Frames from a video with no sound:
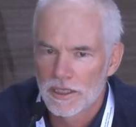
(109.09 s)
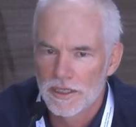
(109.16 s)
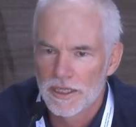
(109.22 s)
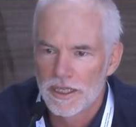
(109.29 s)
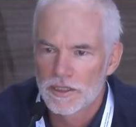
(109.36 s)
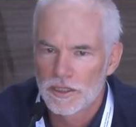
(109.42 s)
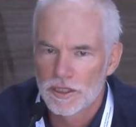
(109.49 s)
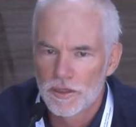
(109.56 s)
and
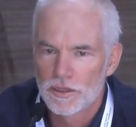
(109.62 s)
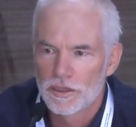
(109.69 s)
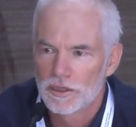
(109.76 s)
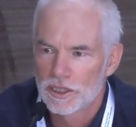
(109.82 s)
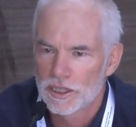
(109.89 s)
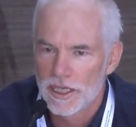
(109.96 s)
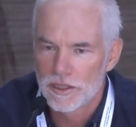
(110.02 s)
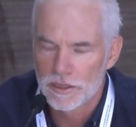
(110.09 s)
institutional
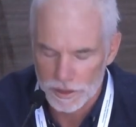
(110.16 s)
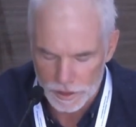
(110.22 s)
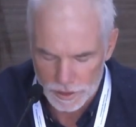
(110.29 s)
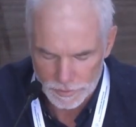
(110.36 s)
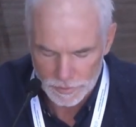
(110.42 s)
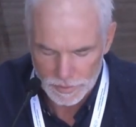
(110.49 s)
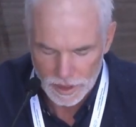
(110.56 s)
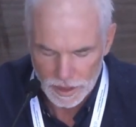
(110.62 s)
changes.
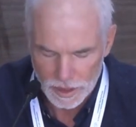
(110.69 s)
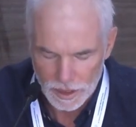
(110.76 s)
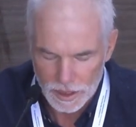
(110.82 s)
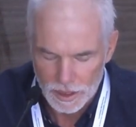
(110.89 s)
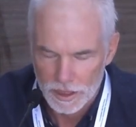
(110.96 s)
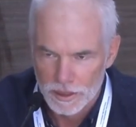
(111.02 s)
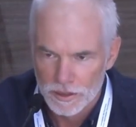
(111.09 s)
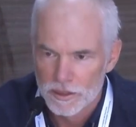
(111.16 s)

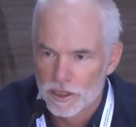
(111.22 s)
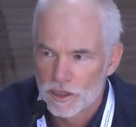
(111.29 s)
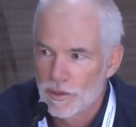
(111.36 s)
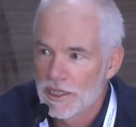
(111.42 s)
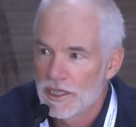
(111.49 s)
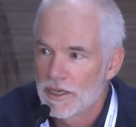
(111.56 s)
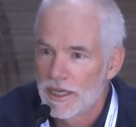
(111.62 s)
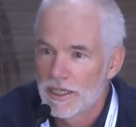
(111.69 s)
There's
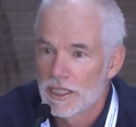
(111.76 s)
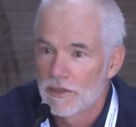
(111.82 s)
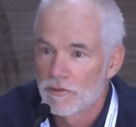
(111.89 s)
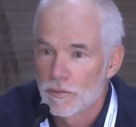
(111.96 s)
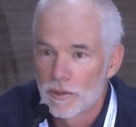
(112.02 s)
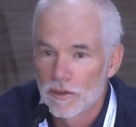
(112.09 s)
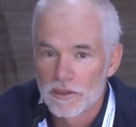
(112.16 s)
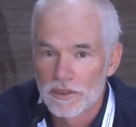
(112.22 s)
29
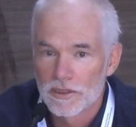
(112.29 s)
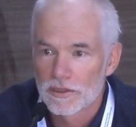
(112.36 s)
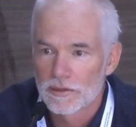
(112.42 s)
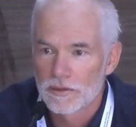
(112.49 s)
deliverables,